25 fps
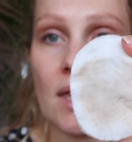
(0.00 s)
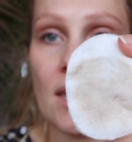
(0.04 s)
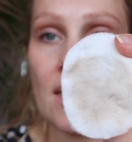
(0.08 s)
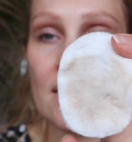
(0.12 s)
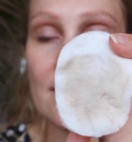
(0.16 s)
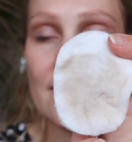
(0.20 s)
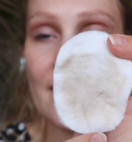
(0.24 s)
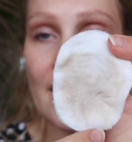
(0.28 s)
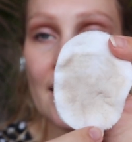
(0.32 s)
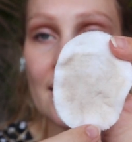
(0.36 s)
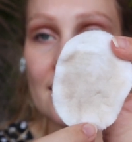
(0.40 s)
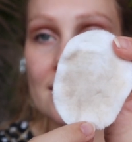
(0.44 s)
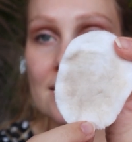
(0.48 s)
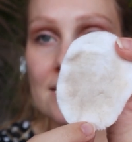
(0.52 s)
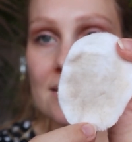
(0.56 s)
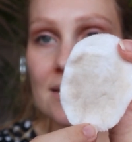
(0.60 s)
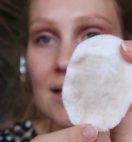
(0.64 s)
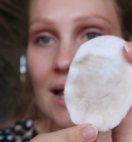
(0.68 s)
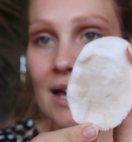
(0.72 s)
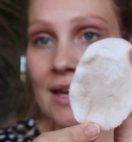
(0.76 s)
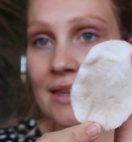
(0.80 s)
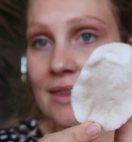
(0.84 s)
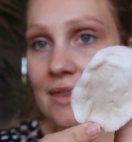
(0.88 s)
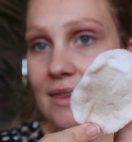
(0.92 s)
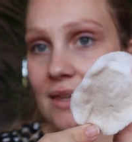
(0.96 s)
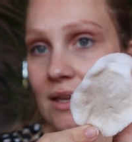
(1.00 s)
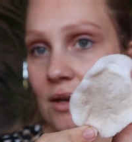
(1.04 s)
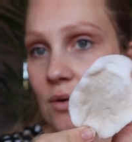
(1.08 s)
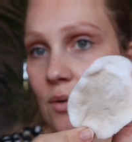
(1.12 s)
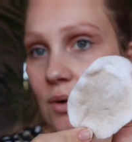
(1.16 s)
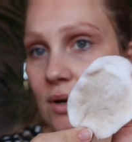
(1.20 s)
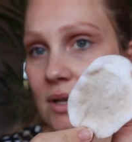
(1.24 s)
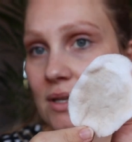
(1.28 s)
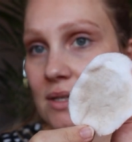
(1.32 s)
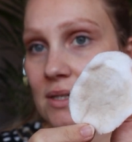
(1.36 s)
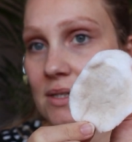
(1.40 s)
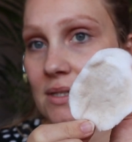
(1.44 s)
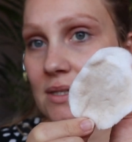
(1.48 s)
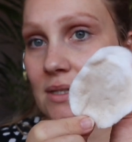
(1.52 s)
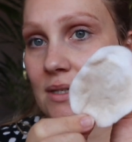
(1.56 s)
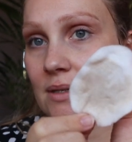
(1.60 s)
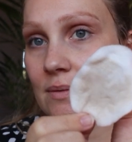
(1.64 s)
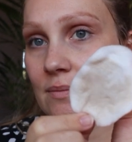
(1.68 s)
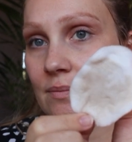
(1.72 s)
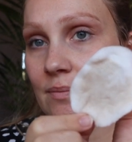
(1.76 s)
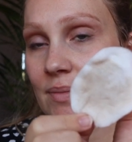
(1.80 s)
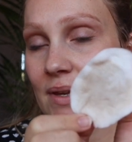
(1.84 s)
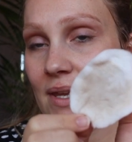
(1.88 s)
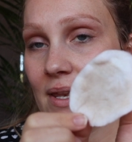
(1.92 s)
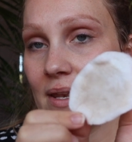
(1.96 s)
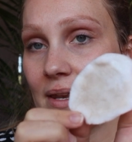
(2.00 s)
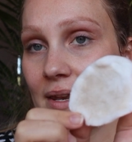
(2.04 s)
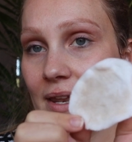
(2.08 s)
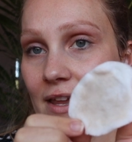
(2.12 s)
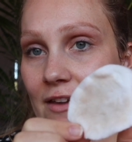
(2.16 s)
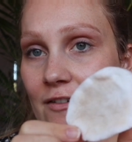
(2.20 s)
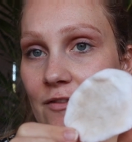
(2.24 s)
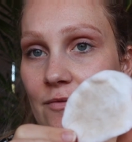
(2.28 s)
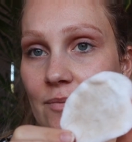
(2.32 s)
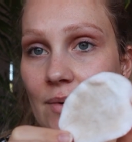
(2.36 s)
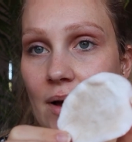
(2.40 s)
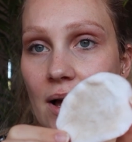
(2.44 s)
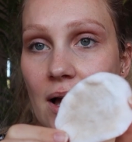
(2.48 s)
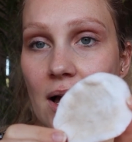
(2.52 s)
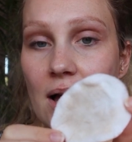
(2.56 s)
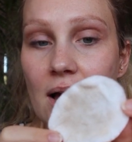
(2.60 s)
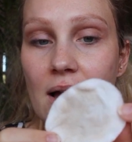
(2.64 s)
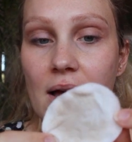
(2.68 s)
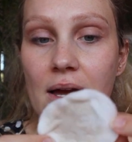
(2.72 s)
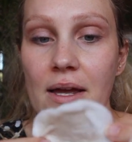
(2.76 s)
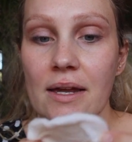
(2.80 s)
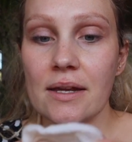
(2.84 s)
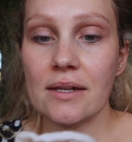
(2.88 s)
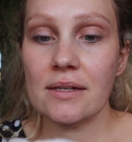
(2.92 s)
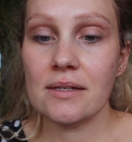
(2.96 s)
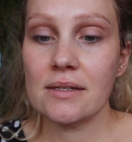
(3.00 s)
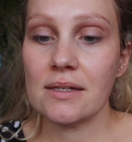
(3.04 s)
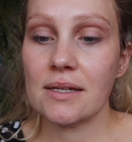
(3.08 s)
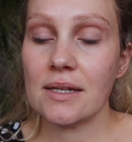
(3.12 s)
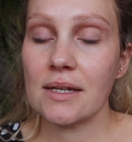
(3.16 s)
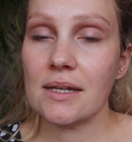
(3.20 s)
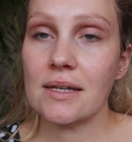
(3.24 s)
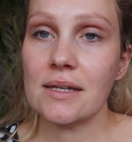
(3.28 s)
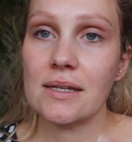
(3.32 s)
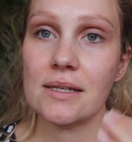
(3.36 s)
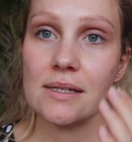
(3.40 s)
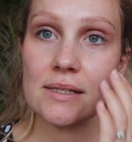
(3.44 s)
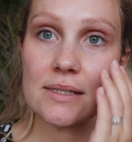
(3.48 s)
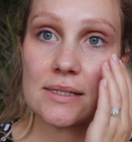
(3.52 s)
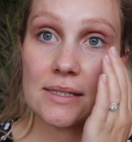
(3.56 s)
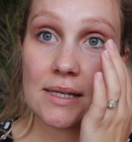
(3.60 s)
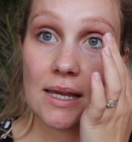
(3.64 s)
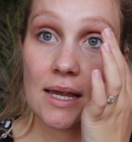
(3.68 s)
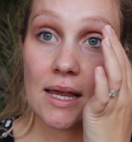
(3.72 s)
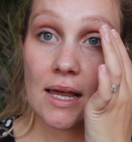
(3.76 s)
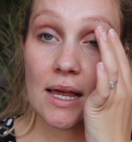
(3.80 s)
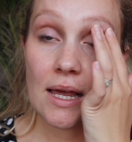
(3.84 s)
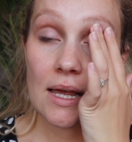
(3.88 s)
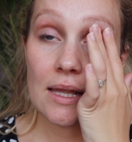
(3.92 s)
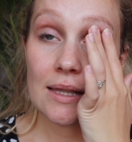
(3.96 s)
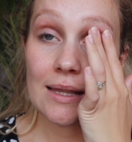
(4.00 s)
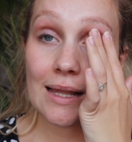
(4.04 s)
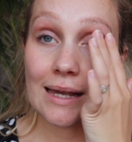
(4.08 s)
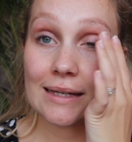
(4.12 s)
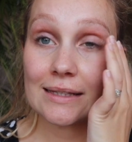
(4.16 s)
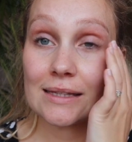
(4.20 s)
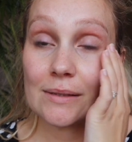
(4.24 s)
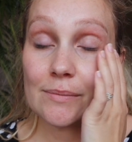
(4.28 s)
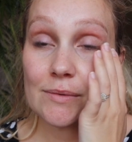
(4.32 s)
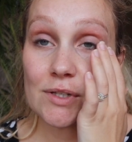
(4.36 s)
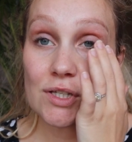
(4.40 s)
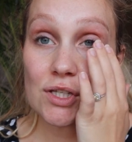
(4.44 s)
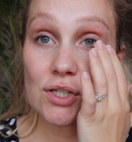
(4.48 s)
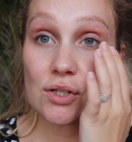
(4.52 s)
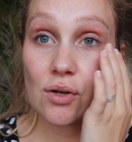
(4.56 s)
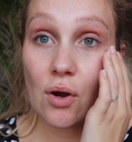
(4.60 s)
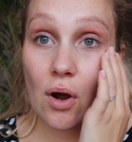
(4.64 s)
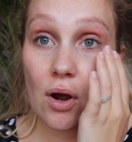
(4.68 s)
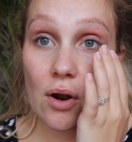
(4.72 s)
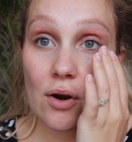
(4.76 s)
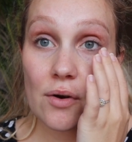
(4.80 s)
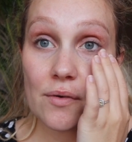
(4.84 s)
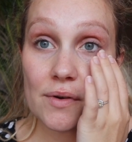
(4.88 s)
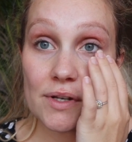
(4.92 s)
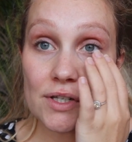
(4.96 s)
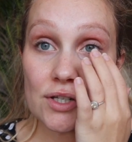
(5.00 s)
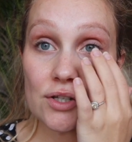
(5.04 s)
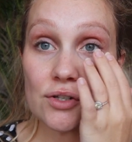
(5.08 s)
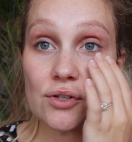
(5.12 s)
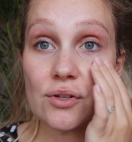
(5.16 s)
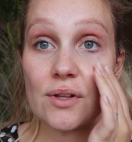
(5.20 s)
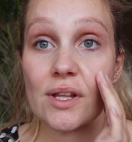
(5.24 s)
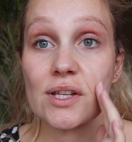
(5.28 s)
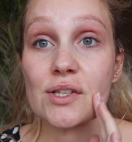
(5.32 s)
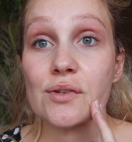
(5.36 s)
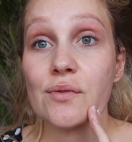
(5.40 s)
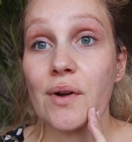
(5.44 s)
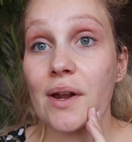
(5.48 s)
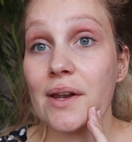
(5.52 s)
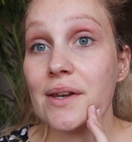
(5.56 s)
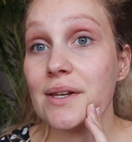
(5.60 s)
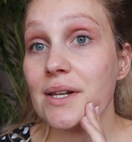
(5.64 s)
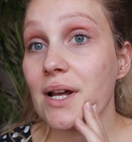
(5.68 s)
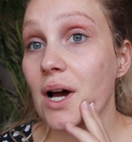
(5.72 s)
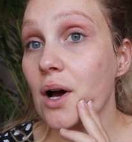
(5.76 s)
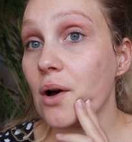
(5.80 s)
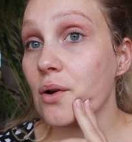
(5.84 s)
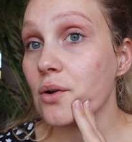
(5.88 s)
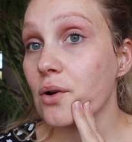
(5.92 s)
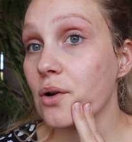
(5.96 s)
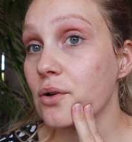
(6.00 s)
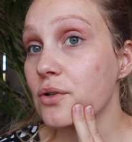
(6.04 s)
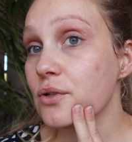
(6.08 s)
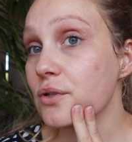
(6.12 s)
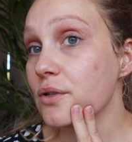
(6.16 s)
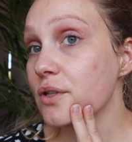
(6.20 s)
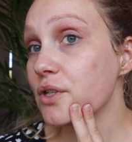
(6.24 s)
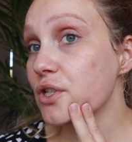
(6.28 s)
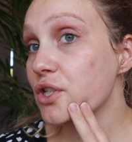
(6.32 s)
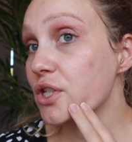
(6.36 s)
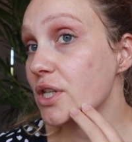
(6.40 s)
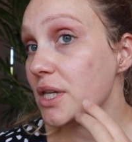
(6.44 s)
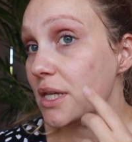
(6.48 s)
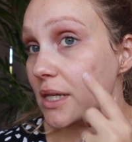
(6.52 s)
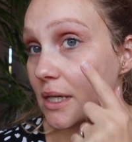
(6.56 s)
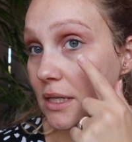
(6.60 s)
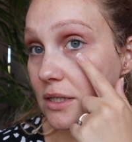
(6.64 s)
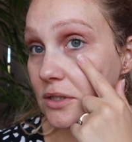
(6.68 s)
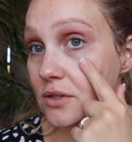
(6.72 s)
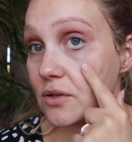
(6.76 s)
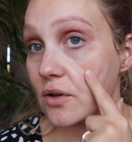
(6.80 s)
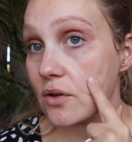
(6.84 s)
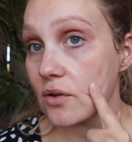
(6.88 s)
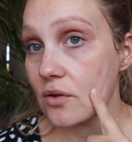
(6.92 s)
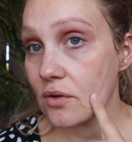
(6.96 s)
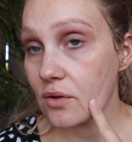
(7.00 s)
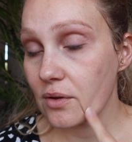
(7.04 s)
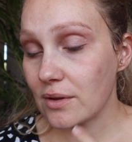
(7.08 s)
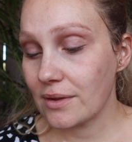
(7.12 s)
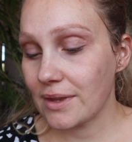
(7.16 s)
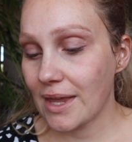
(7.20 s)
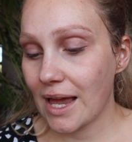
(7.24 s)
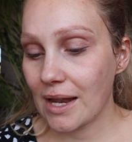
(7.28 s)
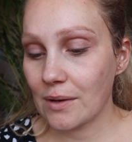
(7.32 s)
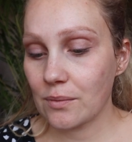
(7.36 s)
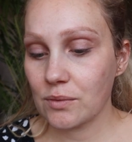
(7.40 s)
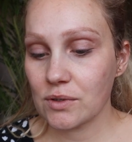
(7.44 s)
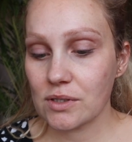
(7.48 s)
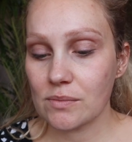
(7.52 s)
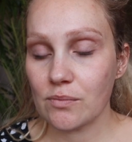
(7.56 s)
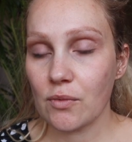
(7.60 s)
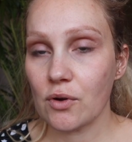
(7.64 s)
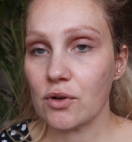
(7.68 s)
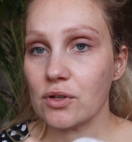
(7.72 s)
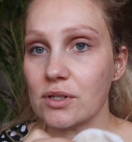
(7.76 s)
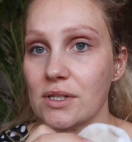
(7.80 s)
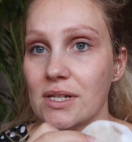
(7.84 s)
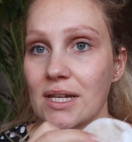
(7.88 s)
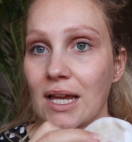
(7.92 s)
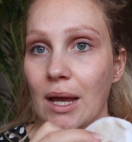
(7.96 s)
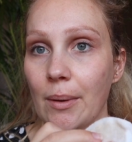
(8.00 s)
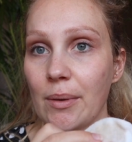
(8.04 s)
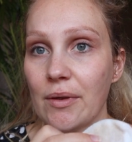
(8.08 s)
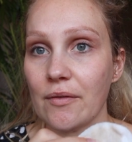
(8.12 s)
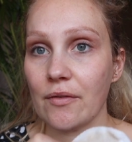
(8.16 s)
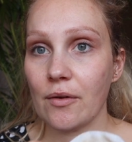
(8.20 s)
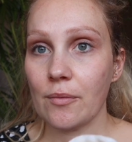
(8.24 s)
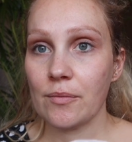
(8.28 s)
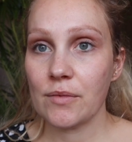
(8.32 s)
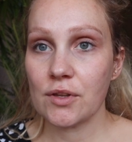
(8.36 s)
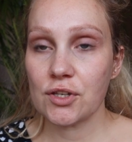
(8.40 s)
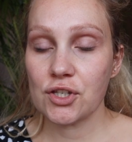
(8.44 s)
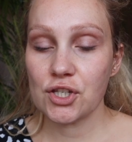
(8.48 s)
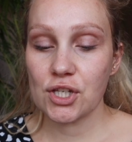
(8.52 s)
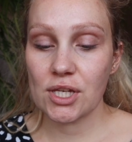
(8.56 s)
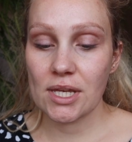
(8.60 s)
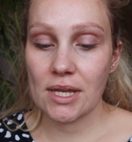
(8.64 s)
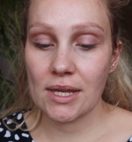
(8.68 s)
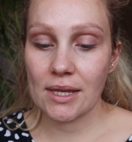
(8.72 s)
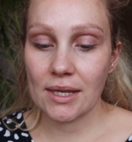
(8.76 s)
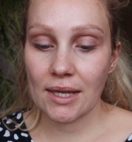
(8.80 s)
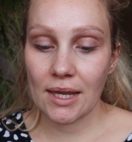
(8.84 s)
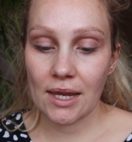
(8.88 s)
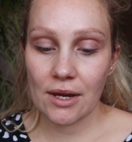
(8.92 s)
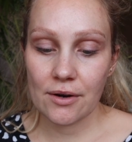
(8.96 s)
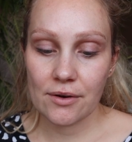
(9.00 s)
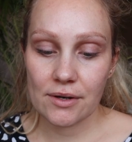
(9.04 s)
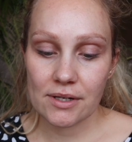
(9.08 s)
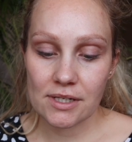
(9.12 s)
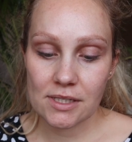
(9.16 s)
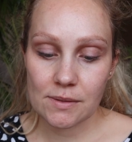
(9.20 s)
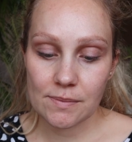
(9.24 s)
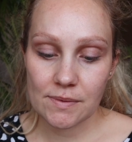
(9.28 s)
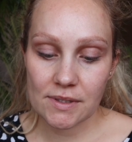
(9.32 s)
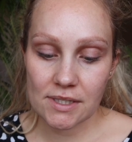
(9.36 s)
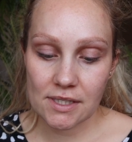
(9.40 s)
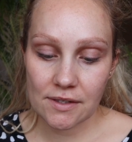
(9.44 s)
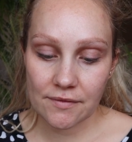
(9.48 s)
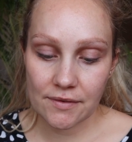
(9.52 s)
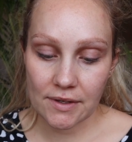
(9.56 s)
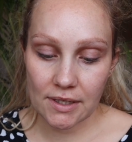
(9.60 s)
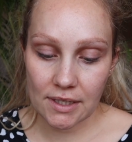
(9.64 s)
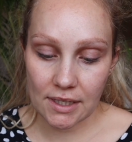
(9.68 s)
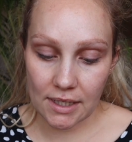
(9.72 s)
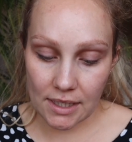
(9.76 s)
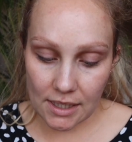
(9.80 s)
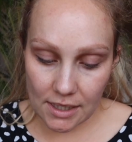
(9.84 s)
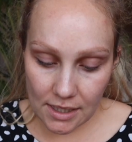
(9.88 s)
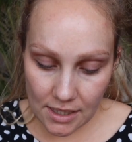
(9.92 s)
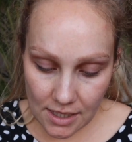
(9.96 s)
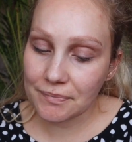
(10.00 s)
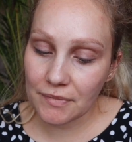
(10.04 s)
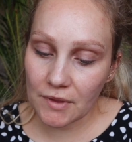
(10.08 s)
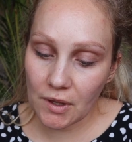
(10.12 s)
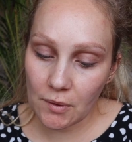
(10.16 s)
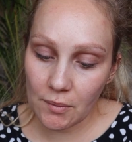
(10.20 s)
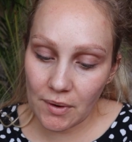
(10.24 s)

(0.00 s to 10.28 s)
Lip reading: In that, I think what has been left behind is like the mascara residue that's run down onto the cheek. So that was mostly coming from the cheek area specifically.